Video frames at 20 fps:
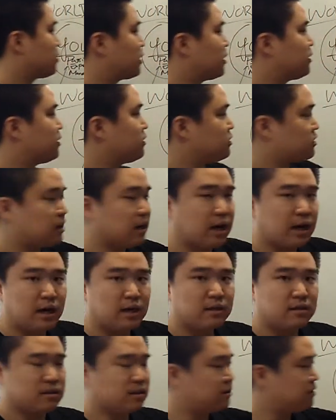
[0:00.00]
Okay, there's
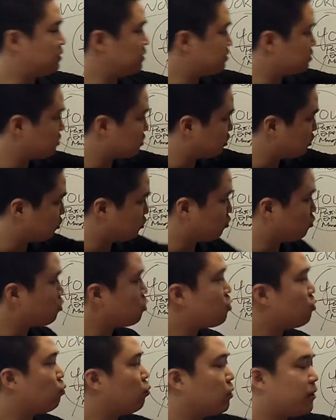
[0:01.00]
God, then there's you.
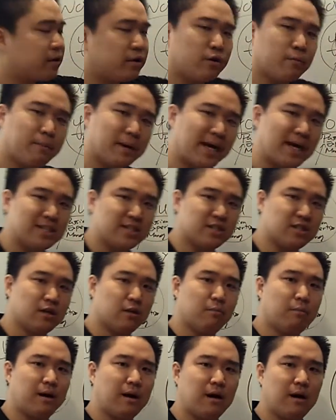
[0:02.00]
What are you
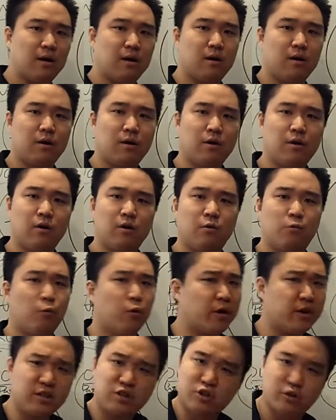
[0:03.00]
passionate about?
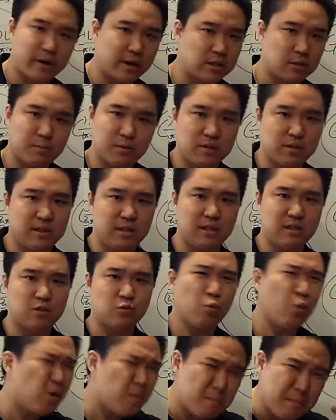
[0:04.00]
What is your expertise?
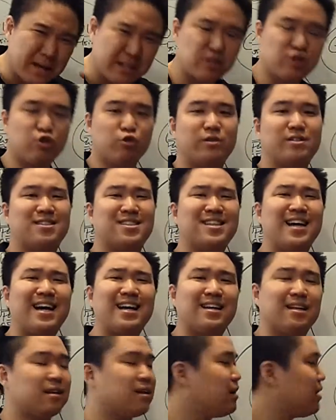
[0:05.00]
What makes you
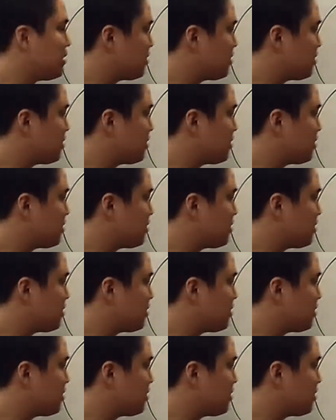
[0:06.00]
excited?